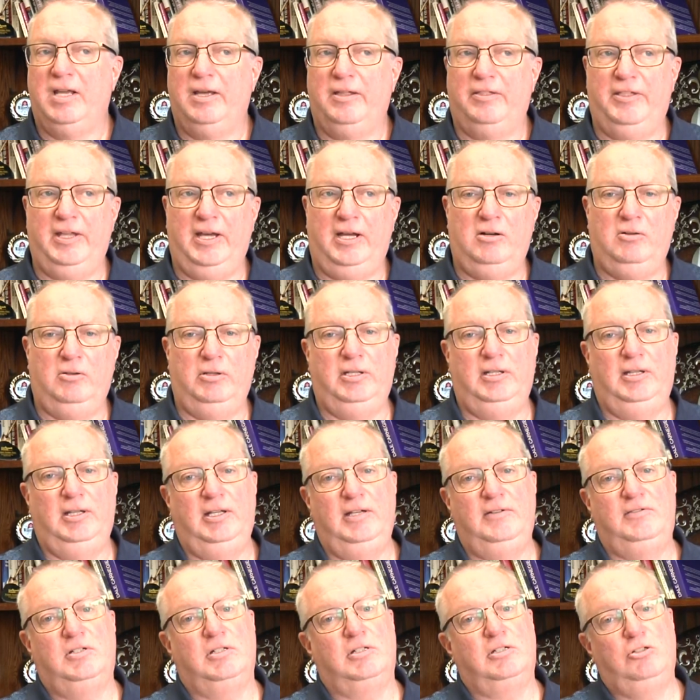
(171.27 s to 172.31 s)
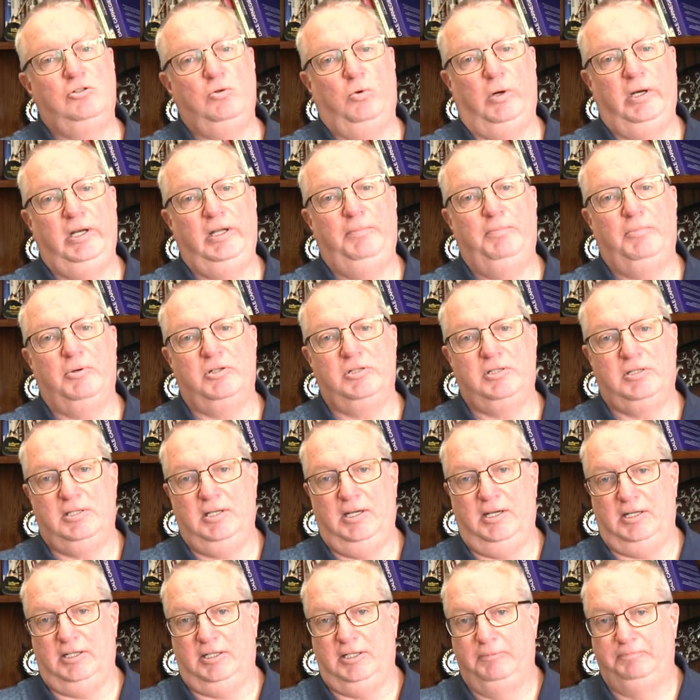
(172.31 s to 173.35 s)
That only leaves us
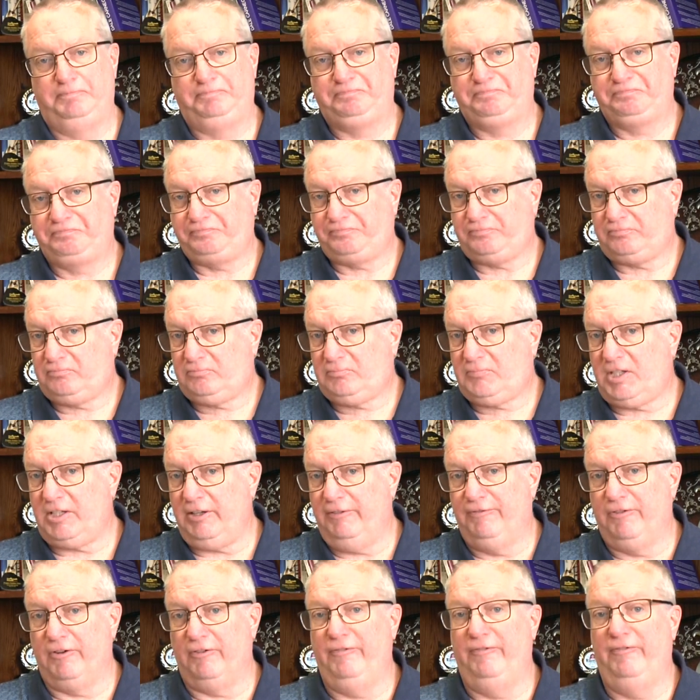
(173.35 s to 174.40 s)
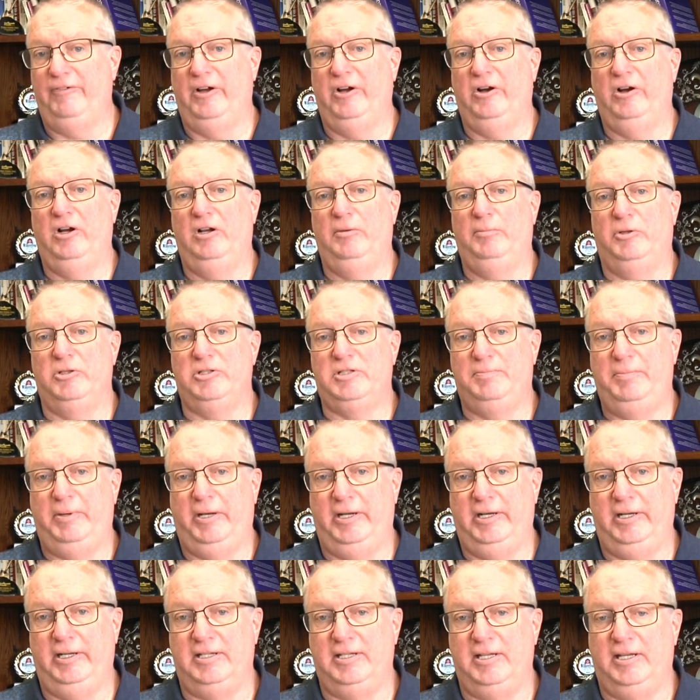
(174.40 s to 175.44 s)
20% for variable
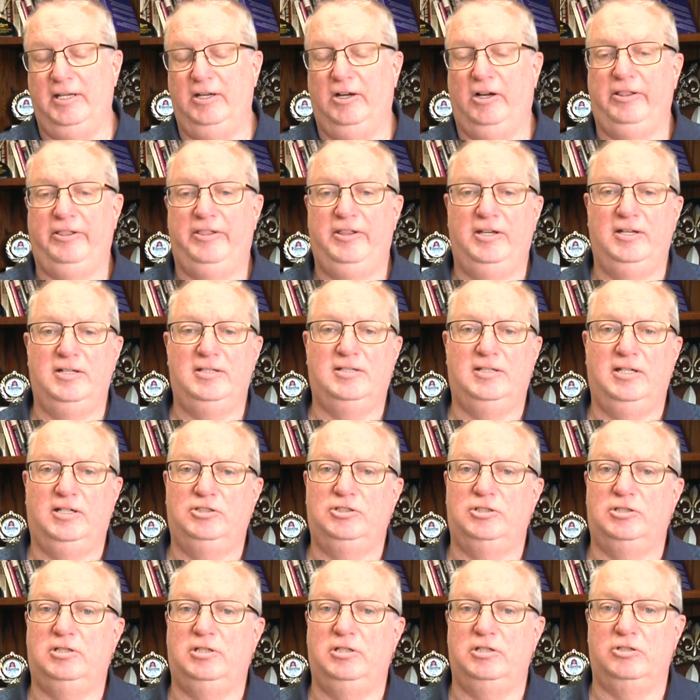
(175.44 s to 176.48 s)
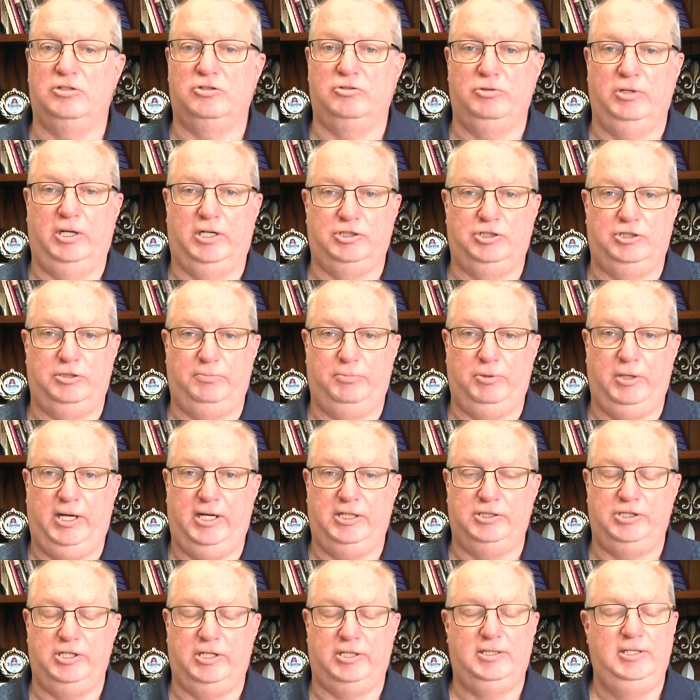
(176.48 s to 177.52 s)
spending on things such as construction
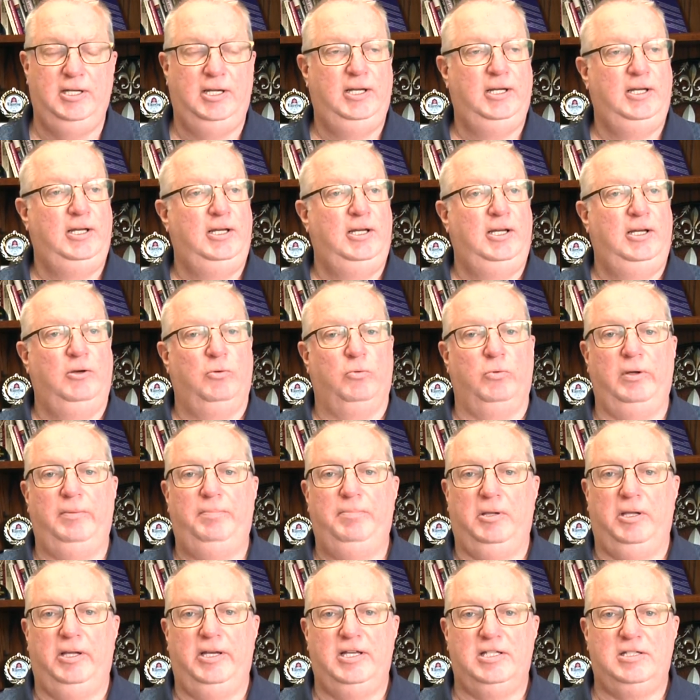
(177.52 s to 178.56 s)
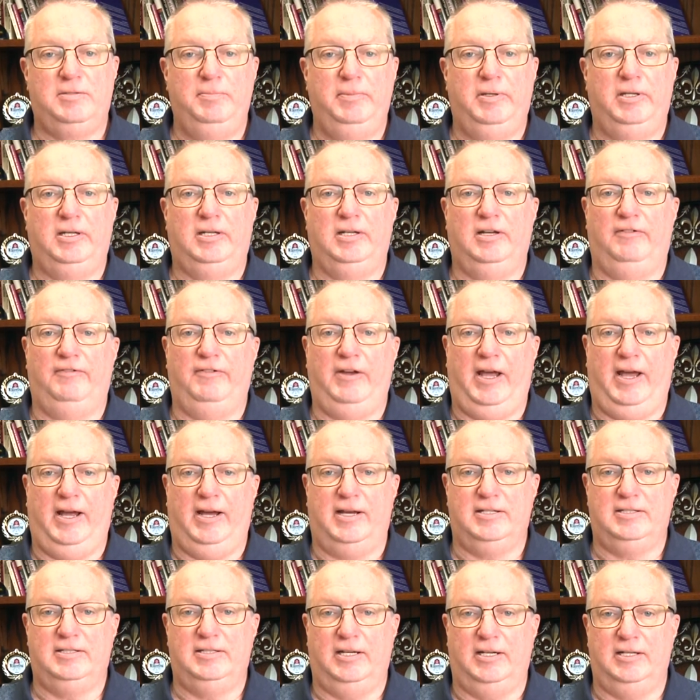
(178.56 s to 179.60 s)
projects, replacement of
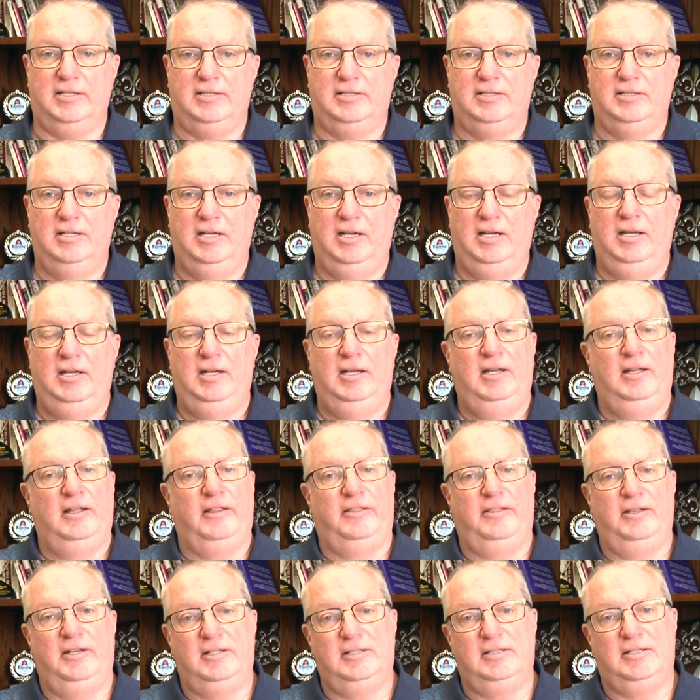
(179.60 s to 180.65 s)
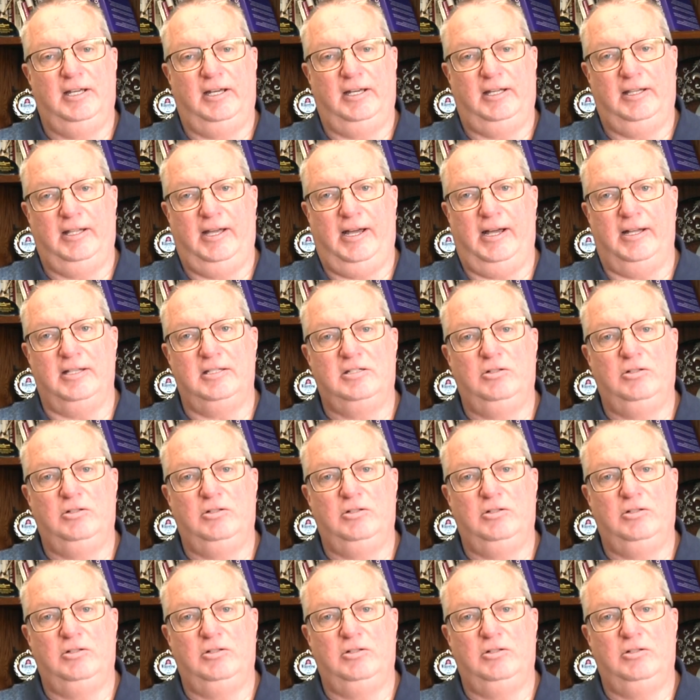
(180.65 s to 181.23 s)
assets, things like that.